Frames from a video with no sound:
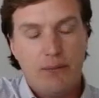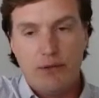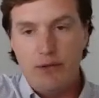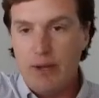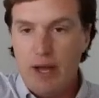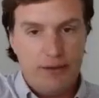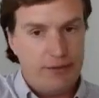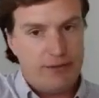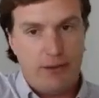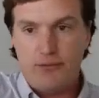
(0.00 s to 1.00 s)
we're doing all this
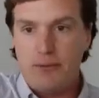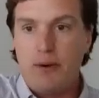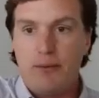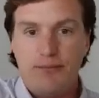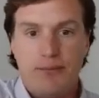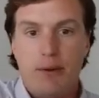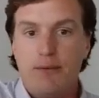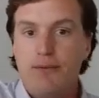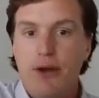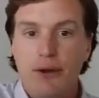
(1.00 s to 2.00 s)
stuff from our from our
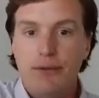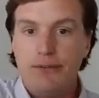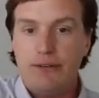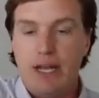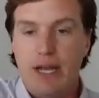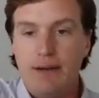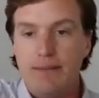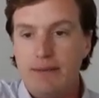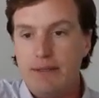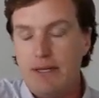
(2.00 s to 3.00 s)
phones
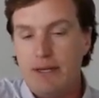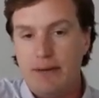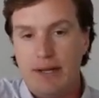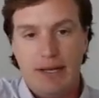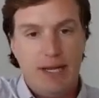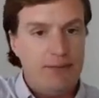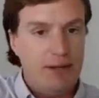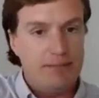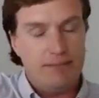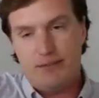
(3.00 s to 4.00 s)
and you know and
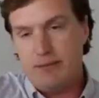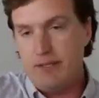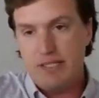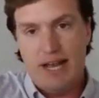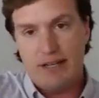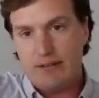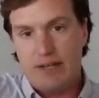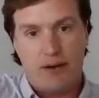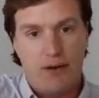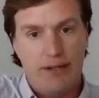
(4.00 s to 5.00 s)
even some of the tasks
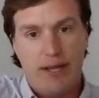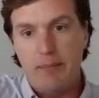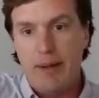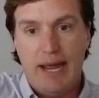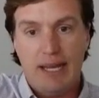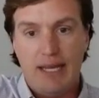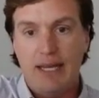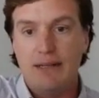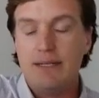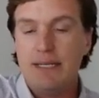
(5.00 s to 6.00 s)
like our online banking